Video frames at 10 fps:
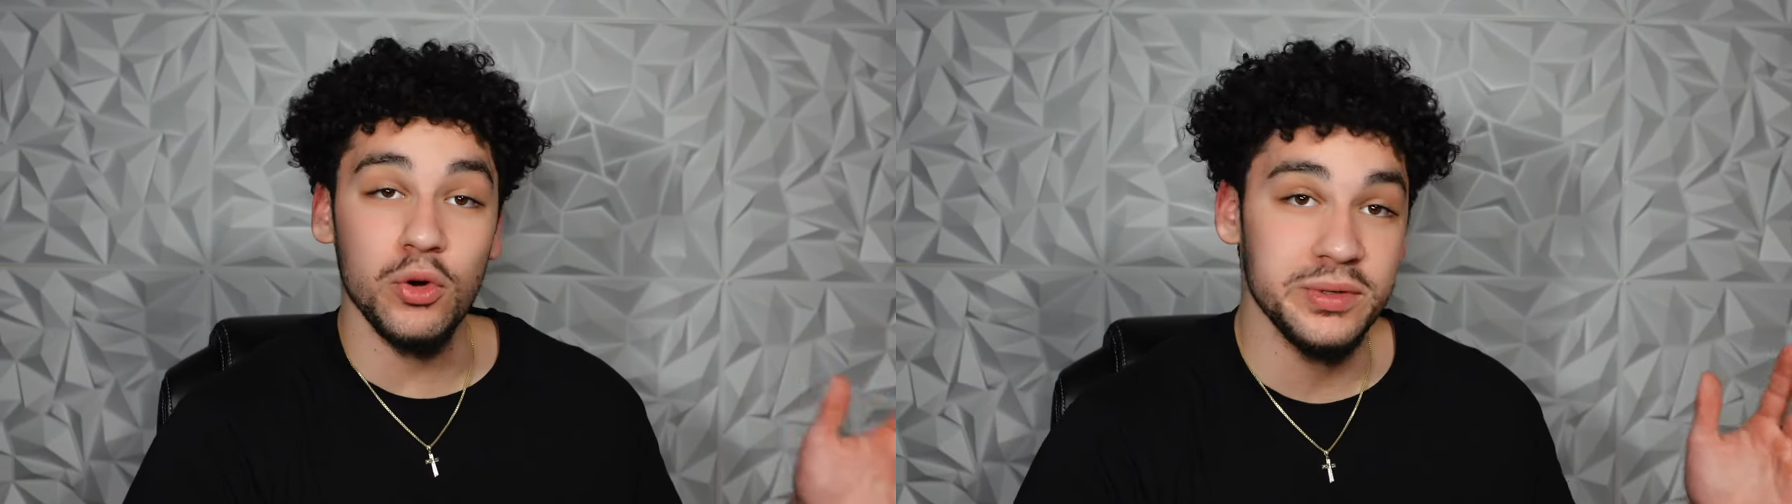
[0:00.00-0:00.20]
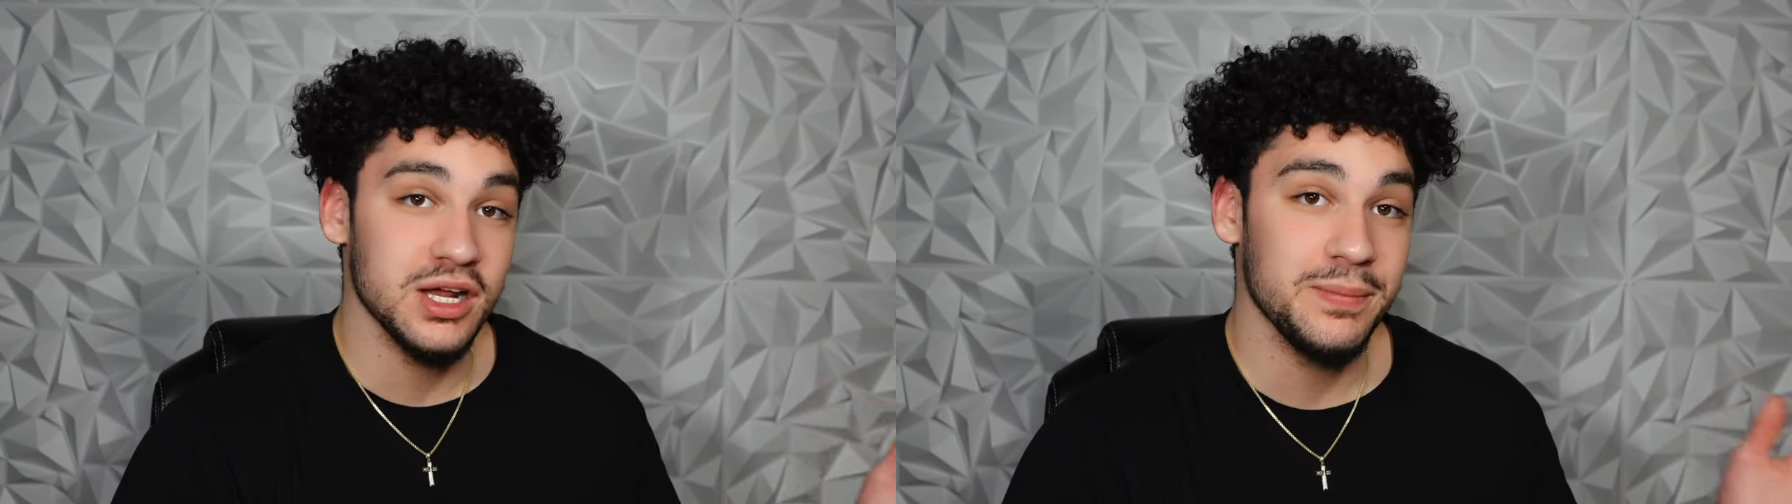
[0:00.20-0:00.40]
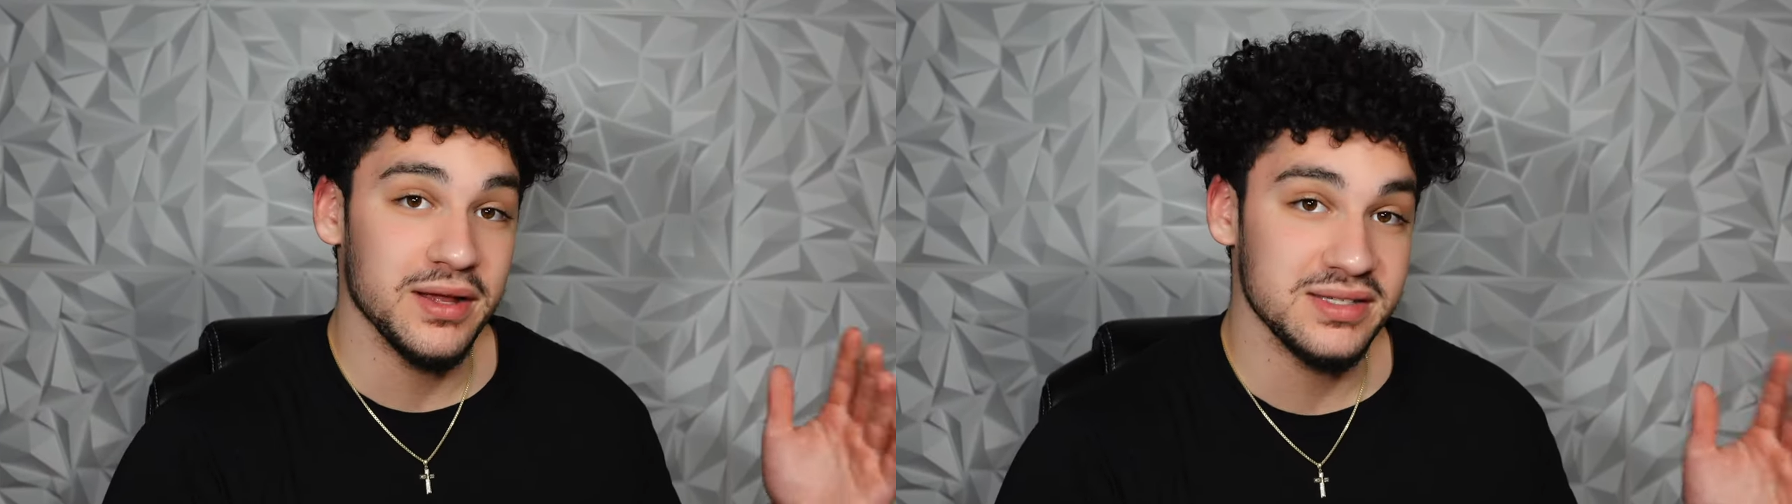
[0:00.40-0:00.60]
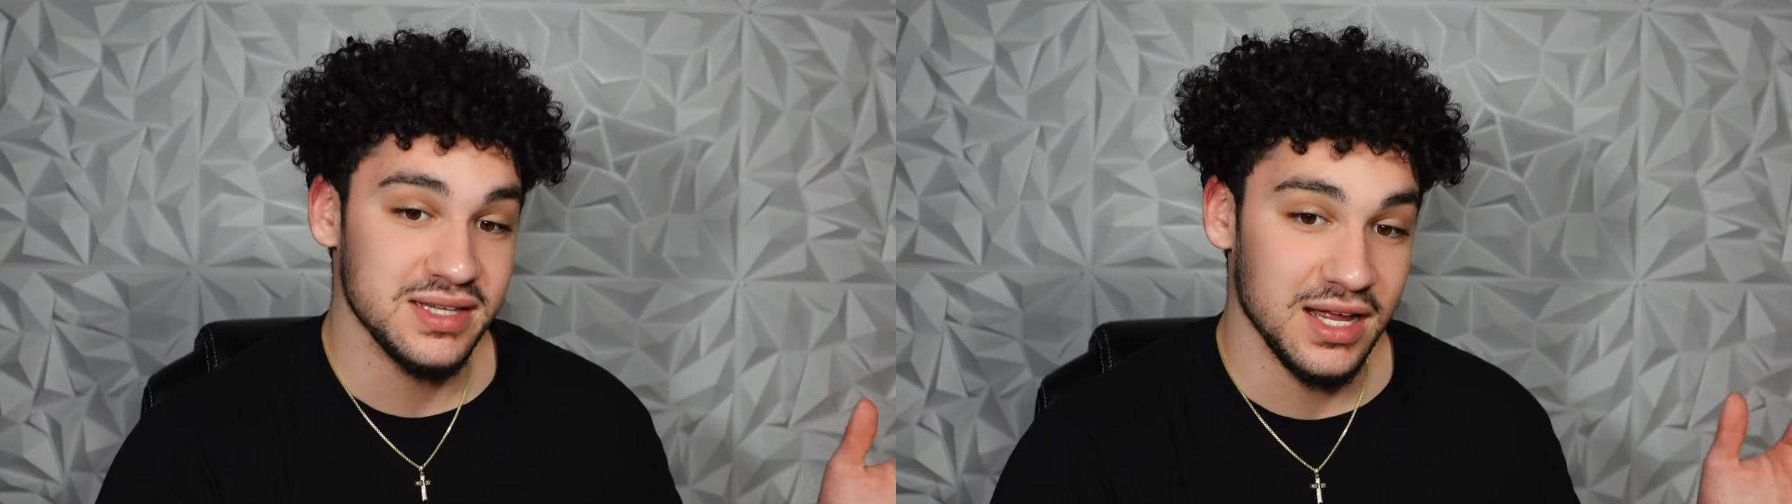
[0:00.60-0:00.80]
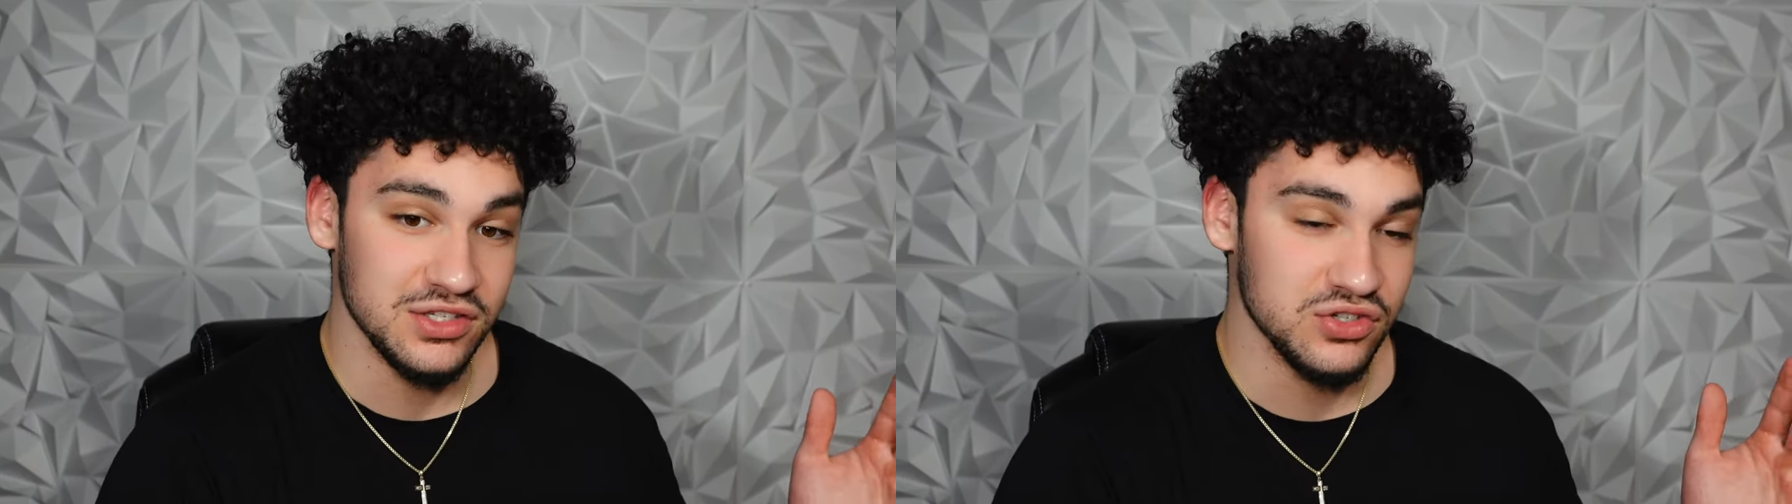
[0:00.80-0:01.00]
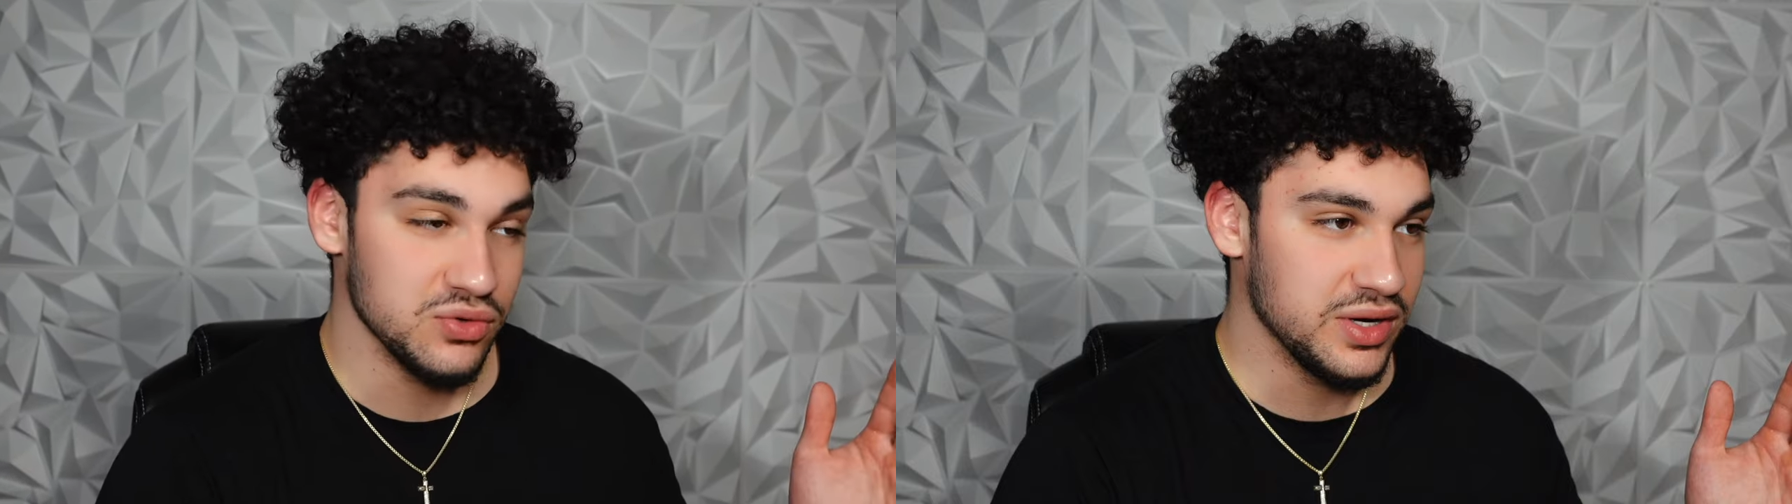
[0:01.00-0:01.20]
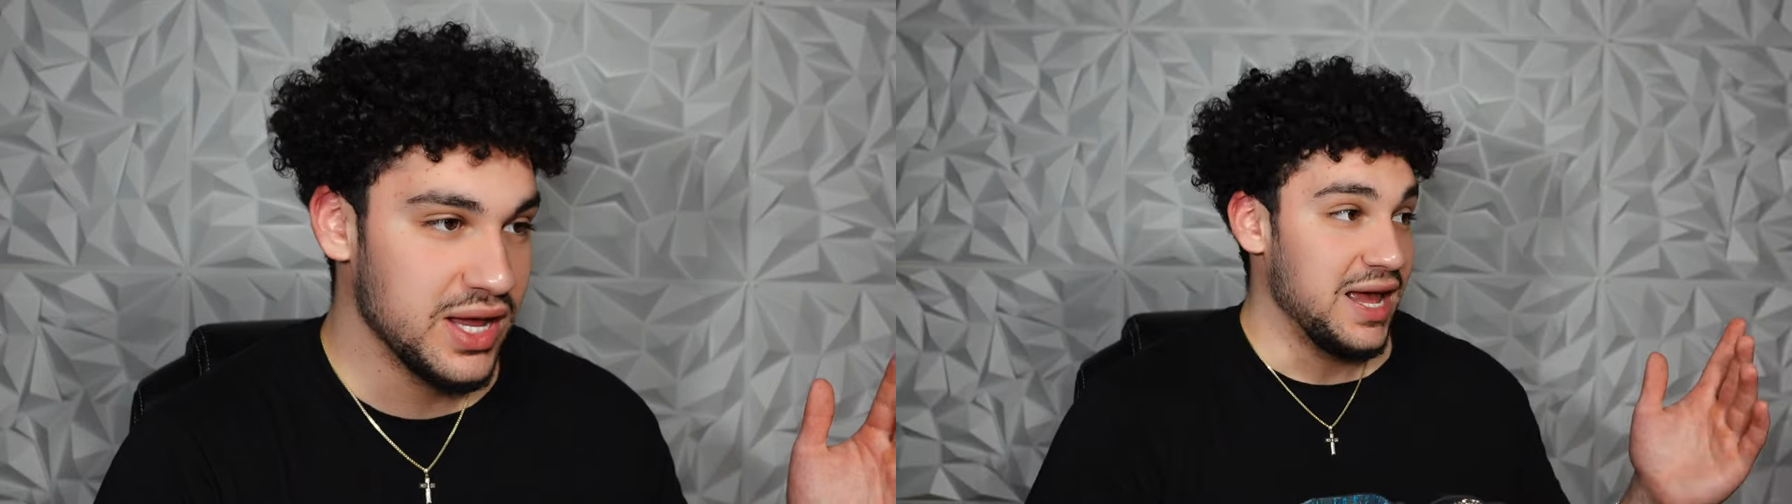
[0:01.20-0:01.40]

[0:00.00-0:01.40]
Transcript: warming up outside soon